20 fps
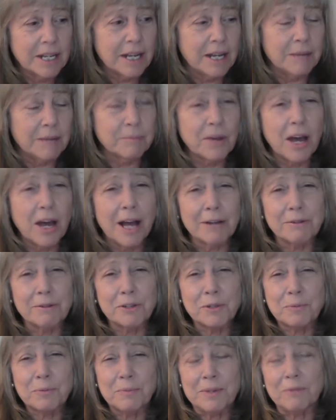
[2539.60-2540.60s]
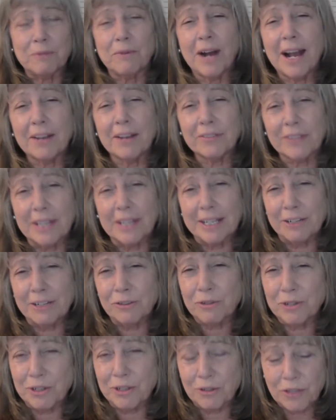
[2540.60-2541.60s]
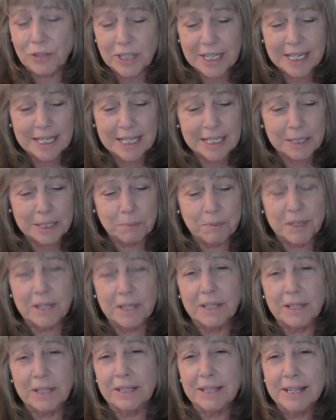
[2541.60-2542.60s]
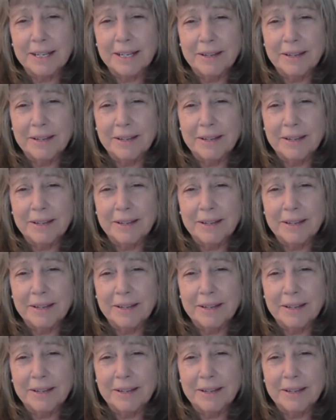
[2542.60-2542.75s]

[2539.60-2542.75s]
Congressman Raskin introduced his bill,